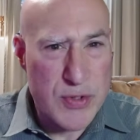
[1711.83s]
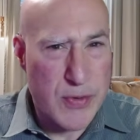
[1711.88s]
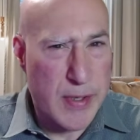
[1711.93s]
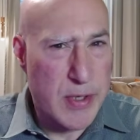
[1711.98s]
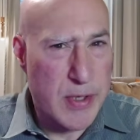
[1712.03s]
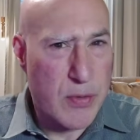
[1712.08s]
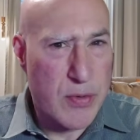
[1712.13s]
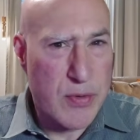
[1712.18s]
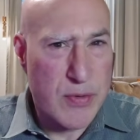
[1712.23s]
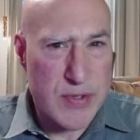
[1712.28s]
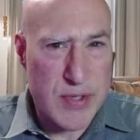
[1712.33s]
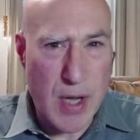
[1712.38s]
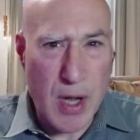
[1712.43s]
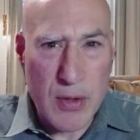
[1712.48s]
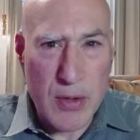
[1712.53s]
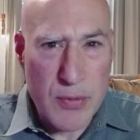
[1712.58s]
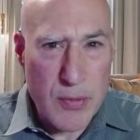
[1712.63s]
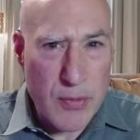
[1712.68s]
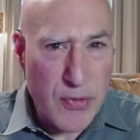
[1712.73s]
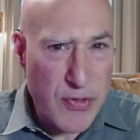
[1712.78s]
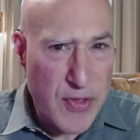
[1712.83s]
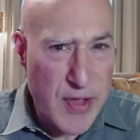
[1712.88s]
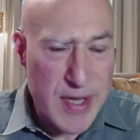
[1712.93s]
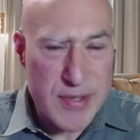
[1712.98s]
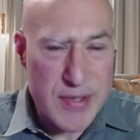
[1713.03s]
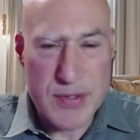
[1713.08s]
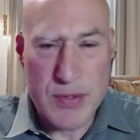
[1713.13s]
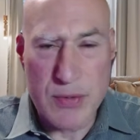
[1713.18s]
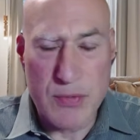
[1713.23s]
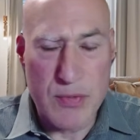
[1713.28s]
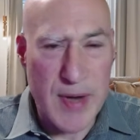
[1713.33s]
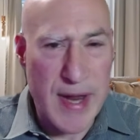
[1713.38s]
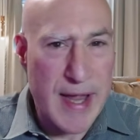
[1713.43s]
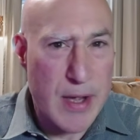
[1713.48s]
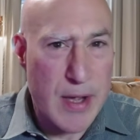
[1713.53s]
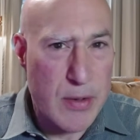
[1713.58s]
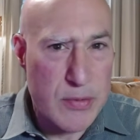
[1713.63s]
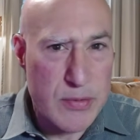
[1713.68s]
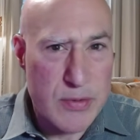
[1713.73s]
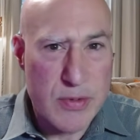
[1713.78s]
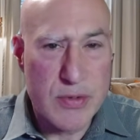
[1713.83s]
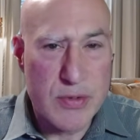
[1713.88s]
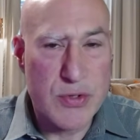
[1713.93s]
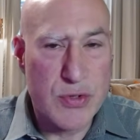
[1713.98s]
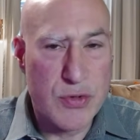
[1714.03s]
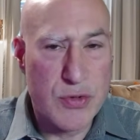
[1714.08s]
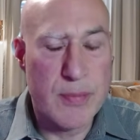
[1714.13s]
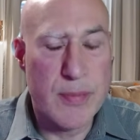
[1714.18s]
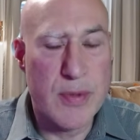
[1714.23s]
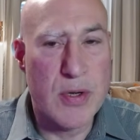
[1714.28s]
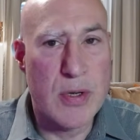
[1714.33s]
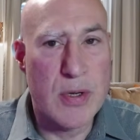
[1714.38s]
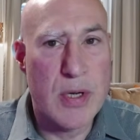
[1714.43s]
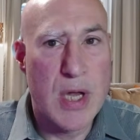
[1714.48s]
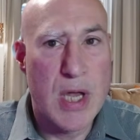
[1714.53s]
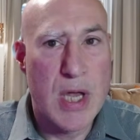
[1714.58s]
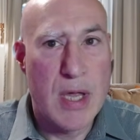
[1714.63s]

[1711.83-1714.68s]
or I know there's other things around the tumor